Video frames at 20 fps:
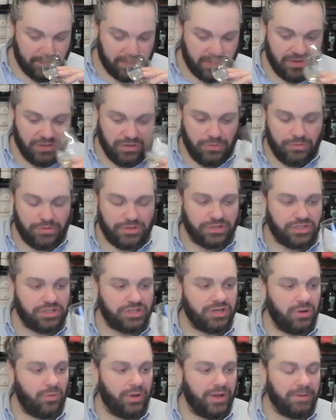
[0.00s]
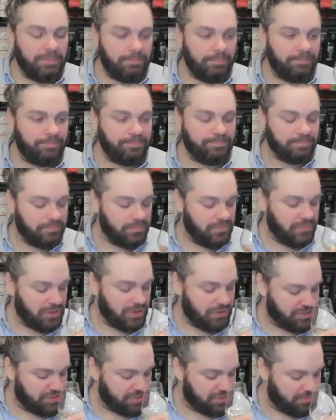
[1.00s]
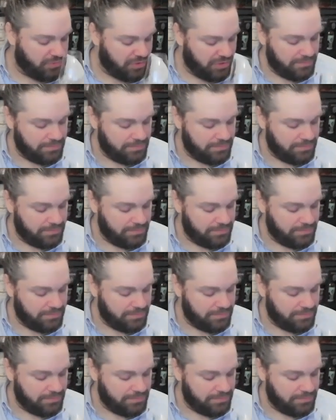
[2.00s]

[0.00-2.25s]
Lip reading: The youth is showing. There is some,